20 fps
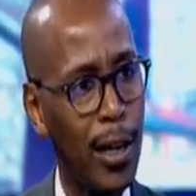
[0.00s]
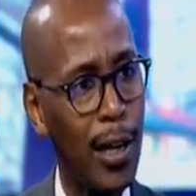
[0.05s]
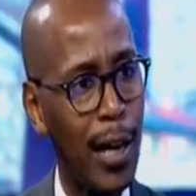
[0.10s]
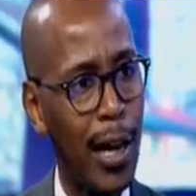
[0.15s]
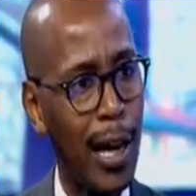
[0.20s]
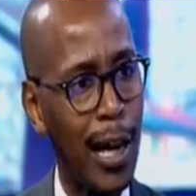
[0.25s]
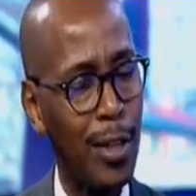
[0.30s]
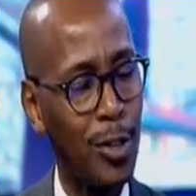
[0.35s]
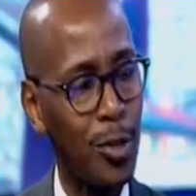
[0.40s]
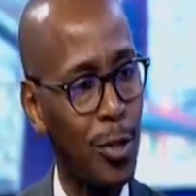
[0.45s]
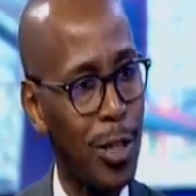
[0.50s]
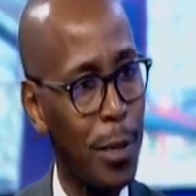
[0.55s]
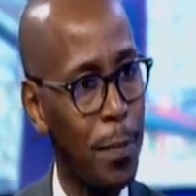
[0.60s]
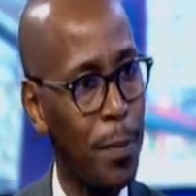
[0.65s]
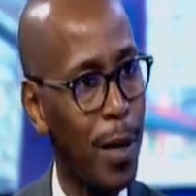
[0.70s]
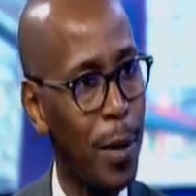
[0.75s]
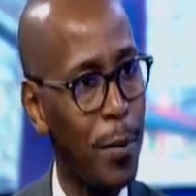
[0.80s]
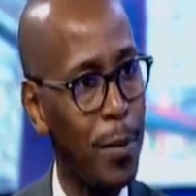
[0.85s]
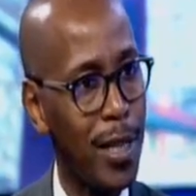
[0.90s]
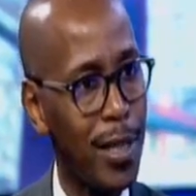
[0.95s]
to the
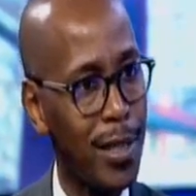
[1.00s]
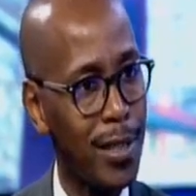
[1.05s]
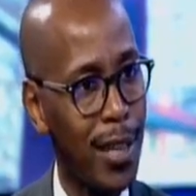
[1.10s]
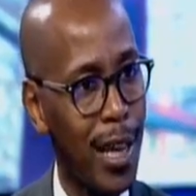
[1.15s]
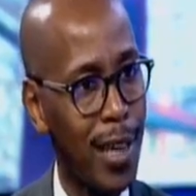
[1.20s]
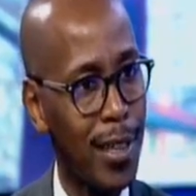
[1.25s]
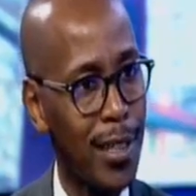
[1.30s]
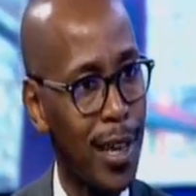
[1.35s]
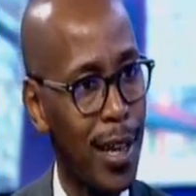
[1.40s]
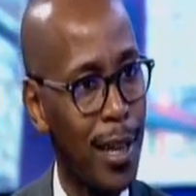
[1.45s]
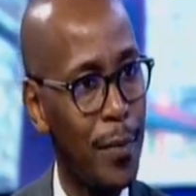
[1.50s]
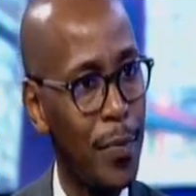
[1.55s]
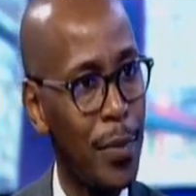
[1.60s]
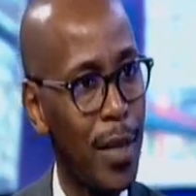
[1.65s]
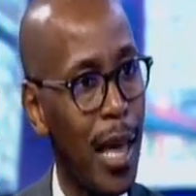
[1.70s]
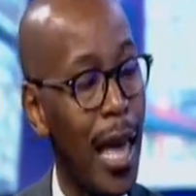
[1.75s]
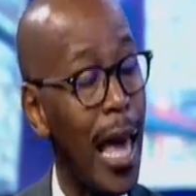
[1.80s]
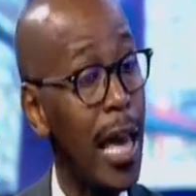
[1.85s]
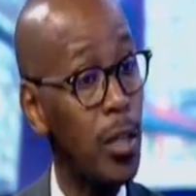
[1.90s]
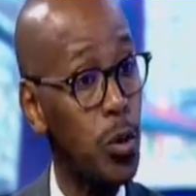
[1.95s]
public sector
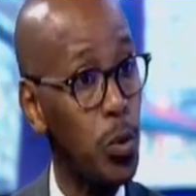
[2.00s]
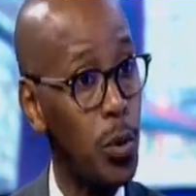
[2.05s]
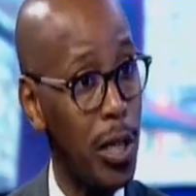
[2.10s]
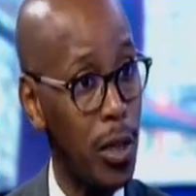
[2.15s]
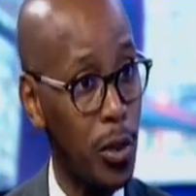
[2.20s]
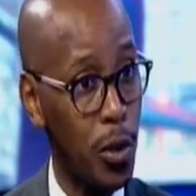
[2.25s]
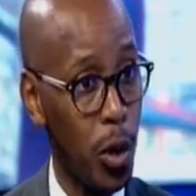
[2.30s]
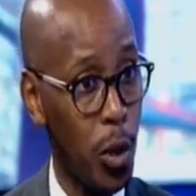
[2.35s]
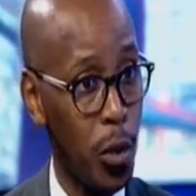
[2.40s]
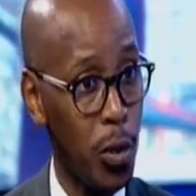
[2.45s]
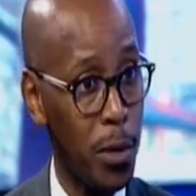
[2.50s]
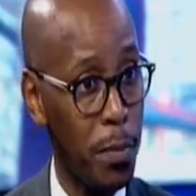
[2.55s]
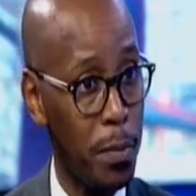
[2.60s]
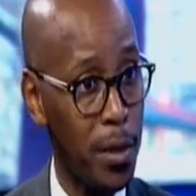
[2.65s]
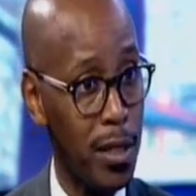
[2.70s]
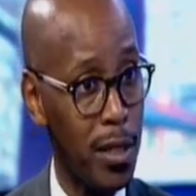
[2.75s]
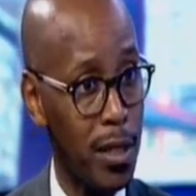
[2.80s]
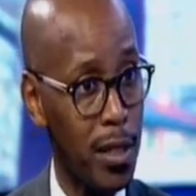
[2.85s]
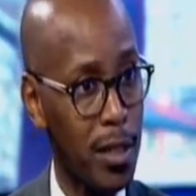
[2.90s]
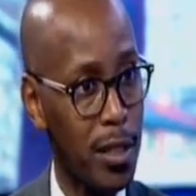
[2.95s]
as we grow the
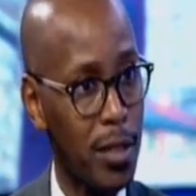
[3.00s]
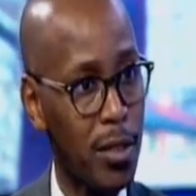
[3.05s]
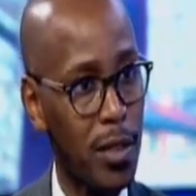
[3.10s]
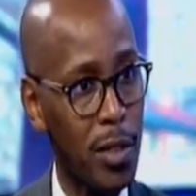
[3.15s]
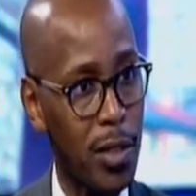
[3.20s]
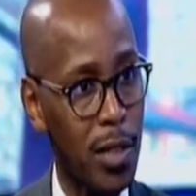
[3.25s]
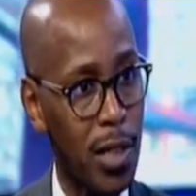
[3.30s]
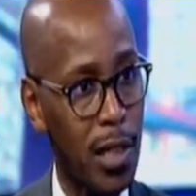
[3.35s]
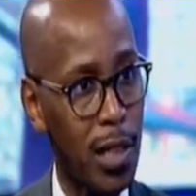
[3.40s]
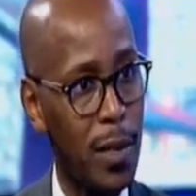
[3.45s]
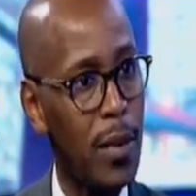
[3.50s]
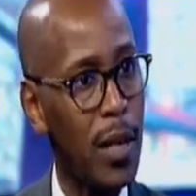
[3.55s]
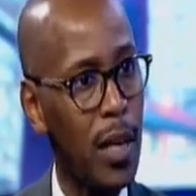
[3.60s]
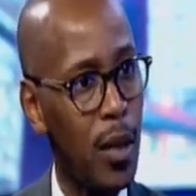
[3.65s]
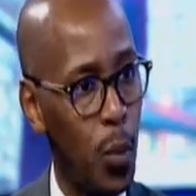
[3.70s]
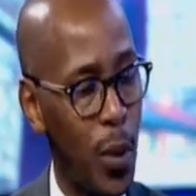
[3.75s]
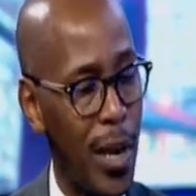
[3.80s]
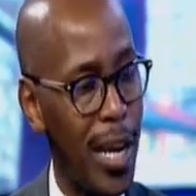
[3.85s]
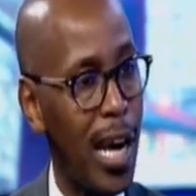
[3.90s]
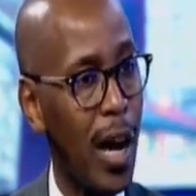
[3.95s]
business, because
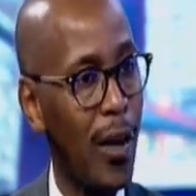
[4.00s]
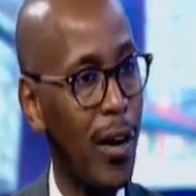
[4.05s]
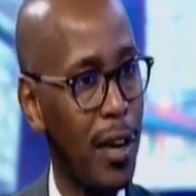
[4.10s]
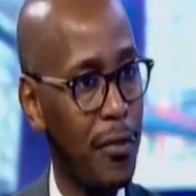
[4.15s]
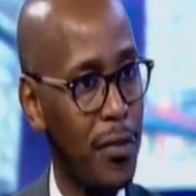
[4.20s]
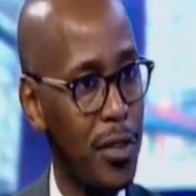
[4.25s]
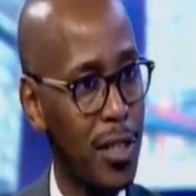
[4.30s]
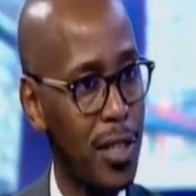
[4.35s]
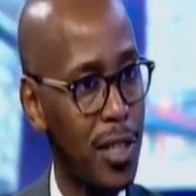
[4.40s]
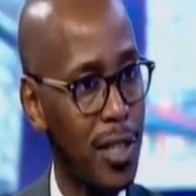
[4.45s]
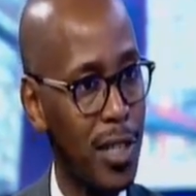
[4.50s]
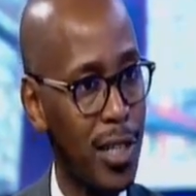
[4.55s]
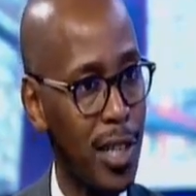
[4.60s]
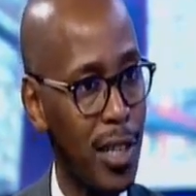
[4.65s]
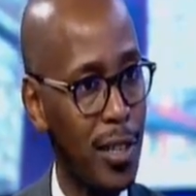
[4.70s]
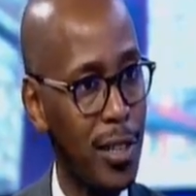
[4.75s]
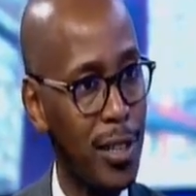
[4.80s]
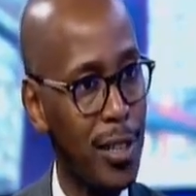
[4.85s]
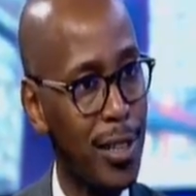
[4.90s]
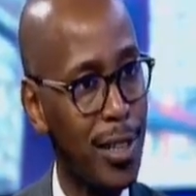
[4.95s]
we now have the
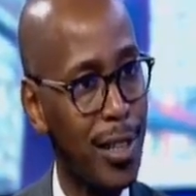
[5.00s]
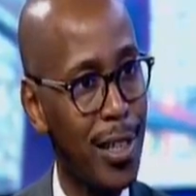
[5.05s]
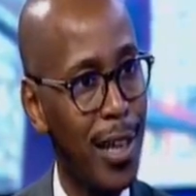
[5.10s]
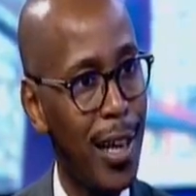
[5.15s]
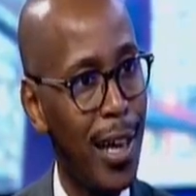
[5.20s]
skills,